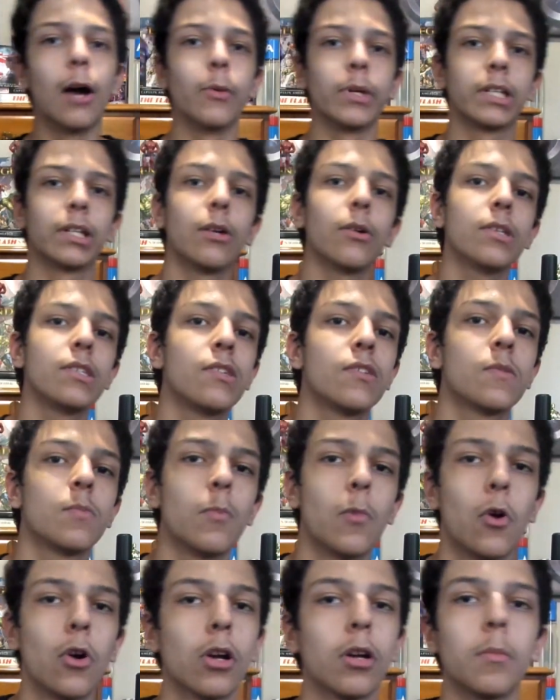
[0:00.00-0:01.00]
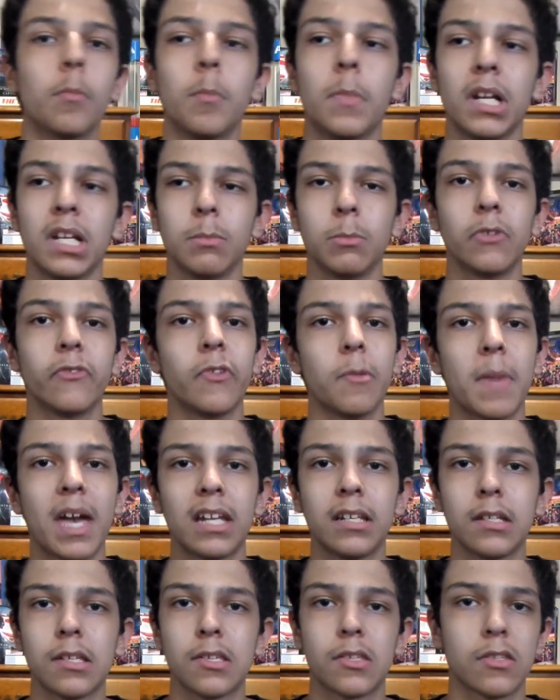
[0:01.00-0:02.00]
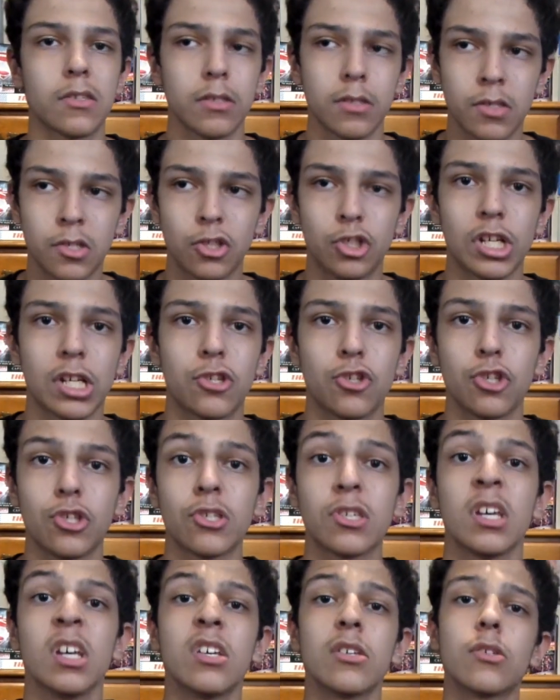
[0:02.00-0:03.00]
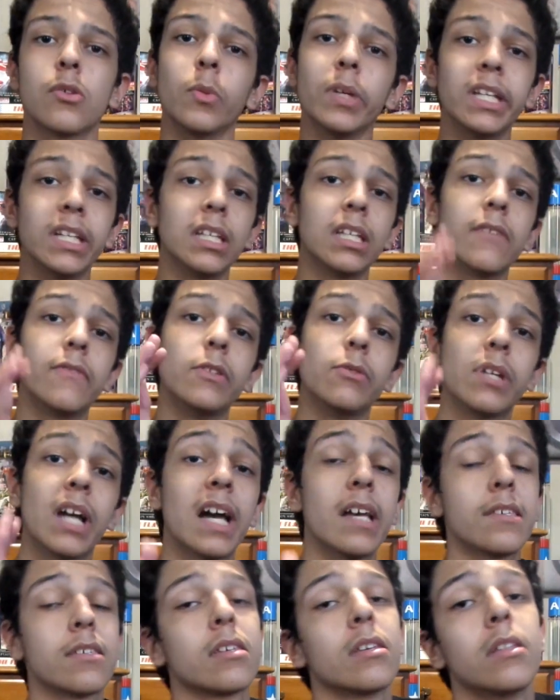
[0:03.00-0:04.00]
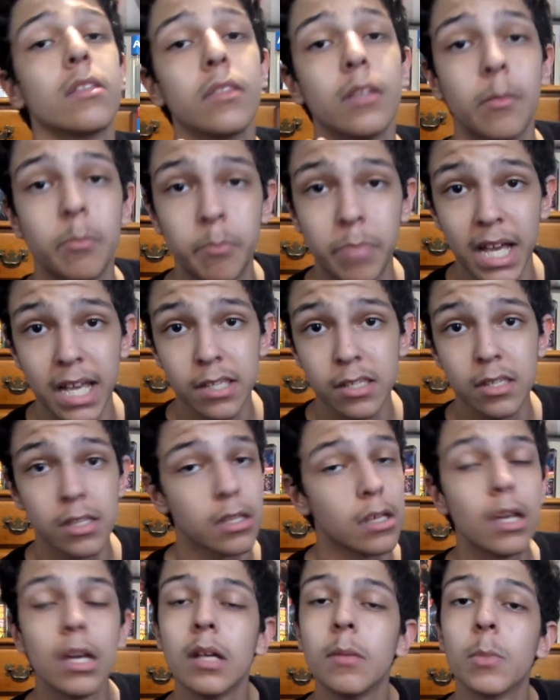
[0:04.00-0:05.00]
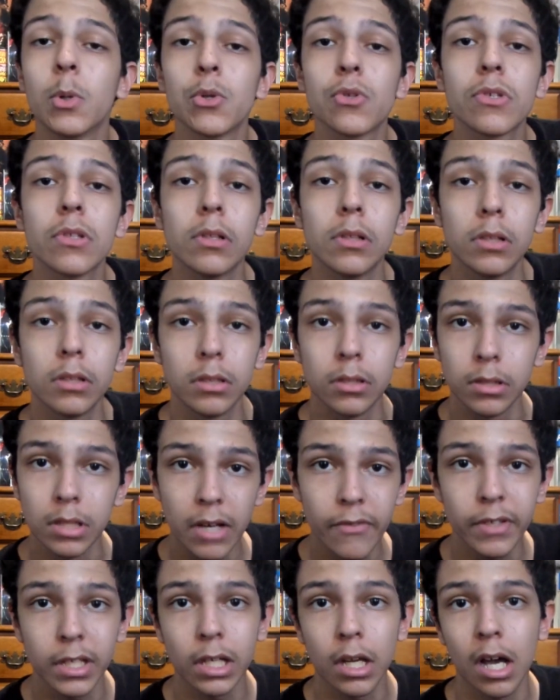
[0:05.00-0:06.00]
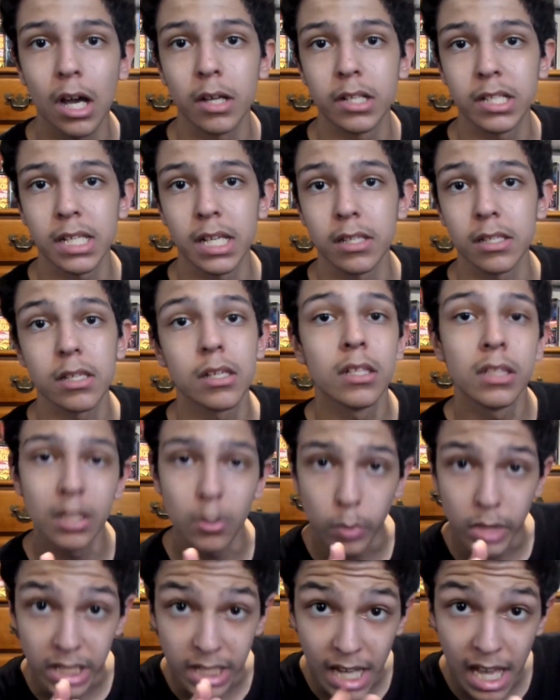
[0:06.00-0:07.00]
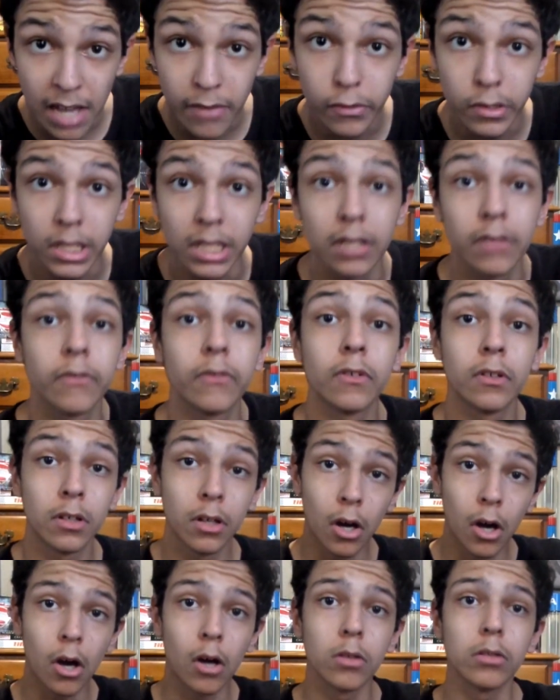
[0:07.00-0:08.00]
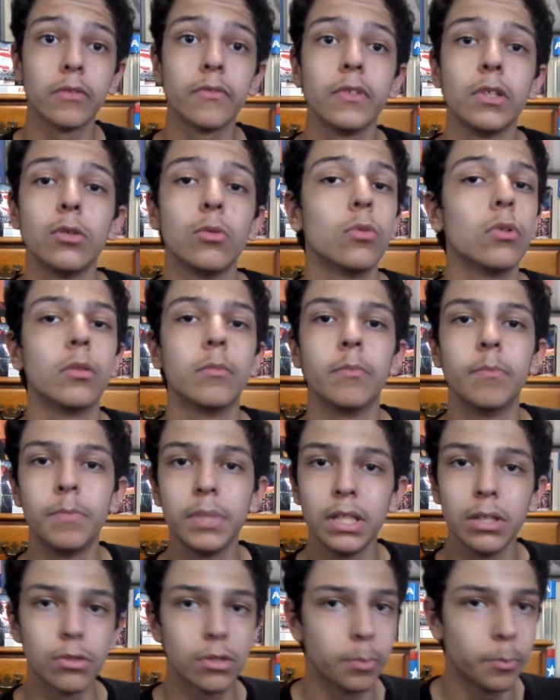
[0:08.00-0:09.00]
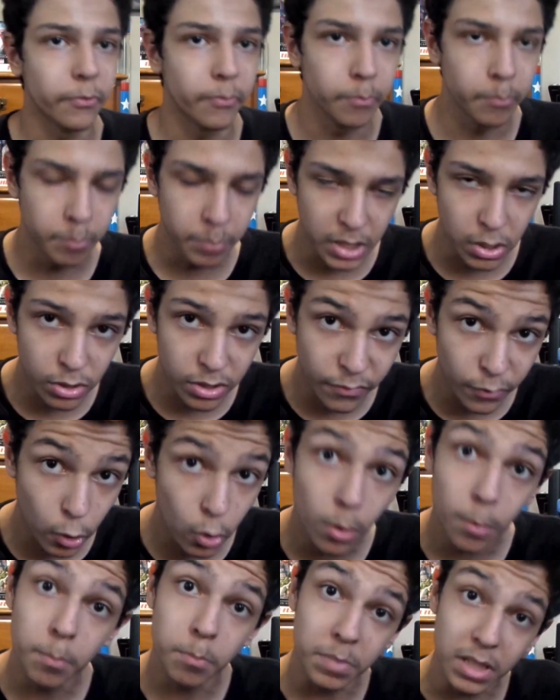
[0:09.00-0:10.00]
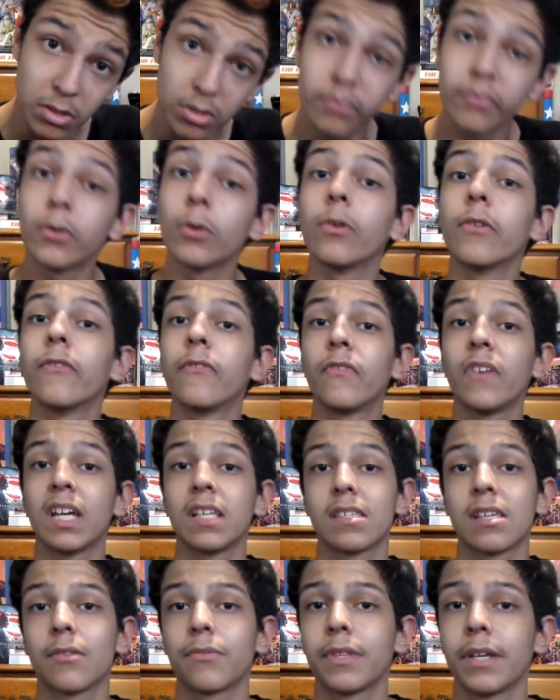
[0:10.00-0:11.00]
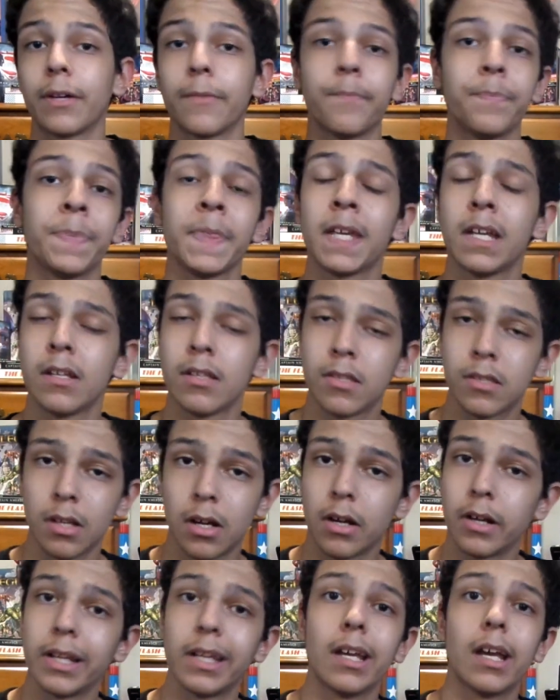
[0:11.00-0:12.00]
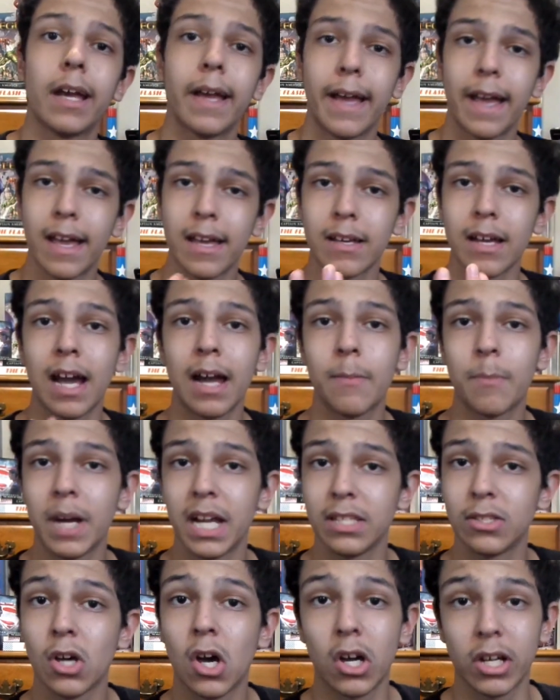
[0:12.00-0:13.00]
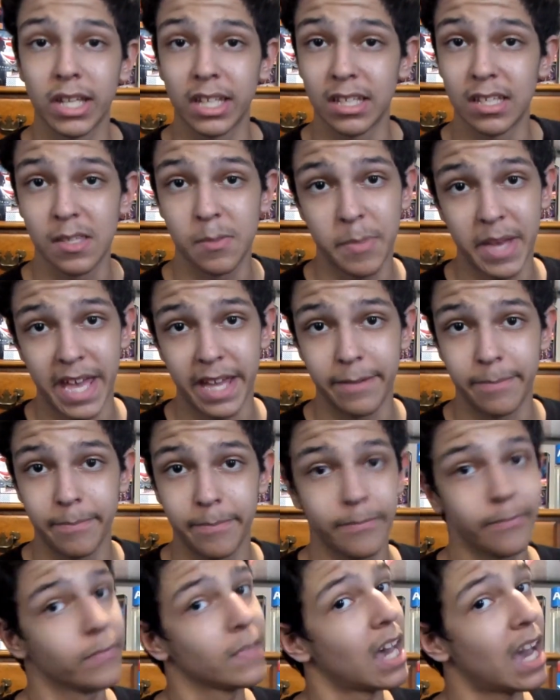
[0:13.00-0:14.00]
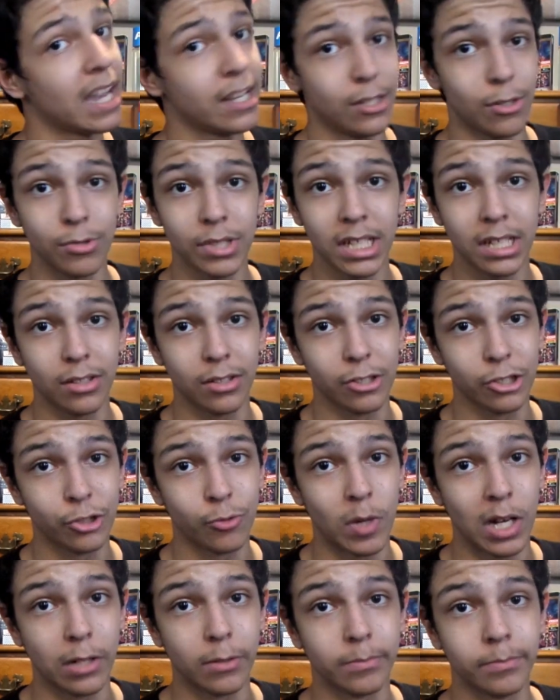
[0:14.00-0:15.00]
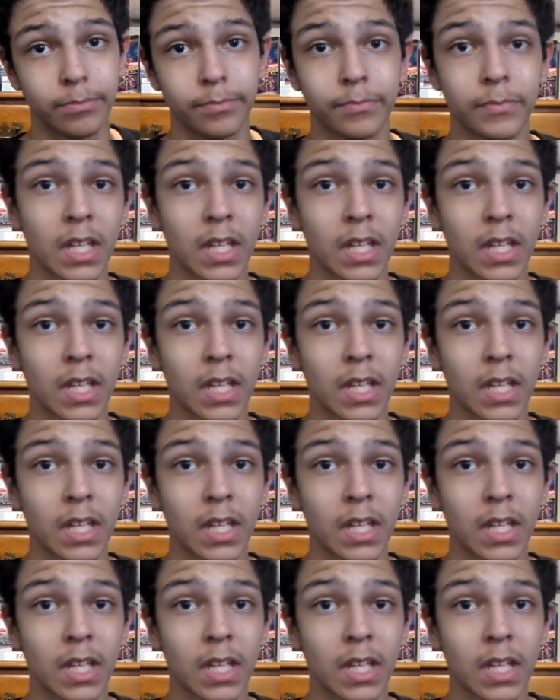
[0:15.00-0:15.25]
We could always use more Monday Movie Madness suggestions so we can give you guys the best and most loving content that we can ever give all of you beautiful, beautiful, beautiful fans out there. Sorry, my talking is bad. I don't English well.